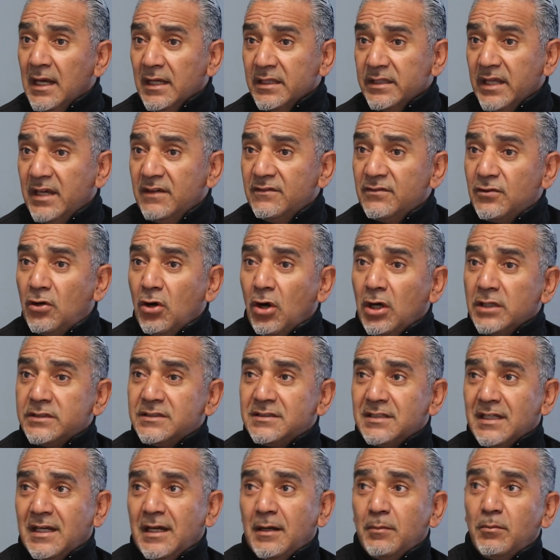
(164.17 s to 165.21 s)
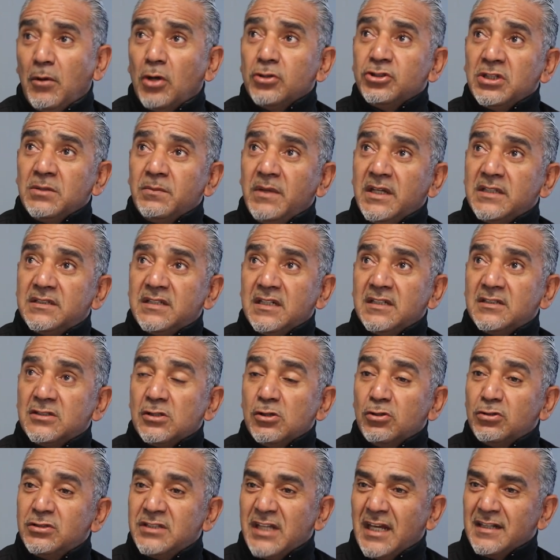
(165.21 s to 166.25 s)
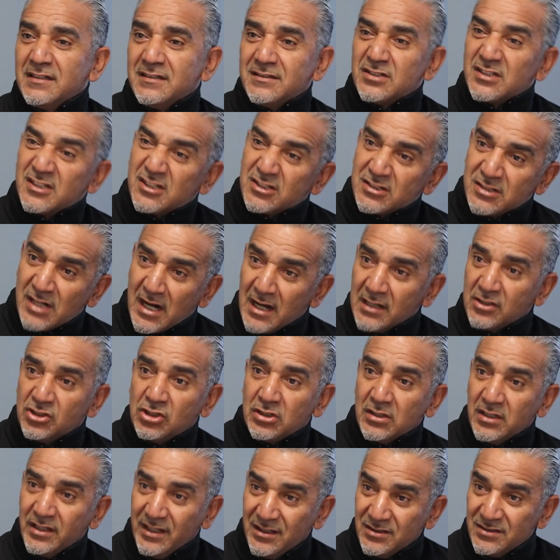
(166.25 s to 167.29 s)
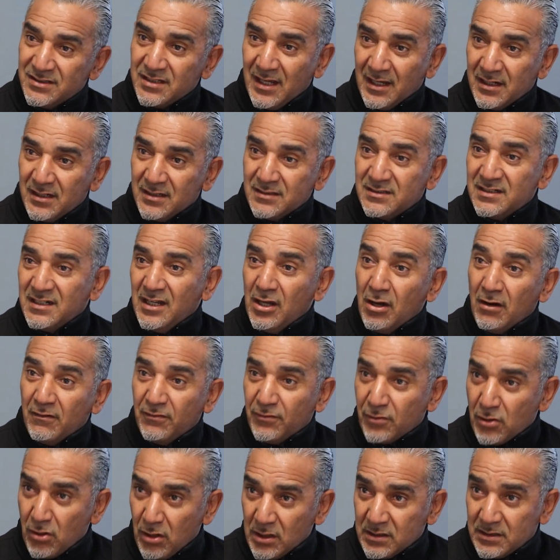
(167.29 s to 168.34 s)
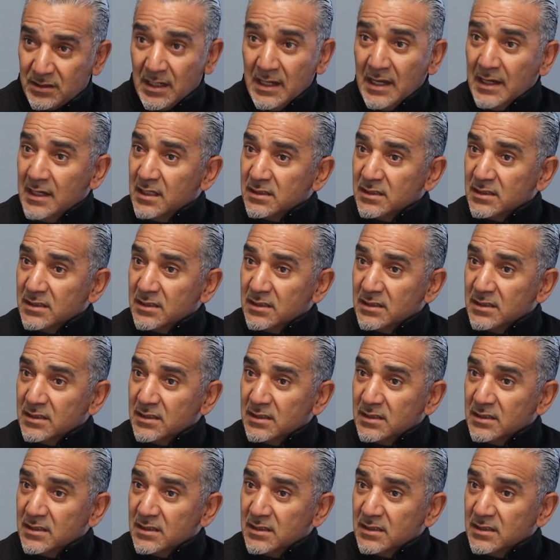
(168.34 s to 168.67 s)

They've got, Motion Metrics looks at structural integrity of rock.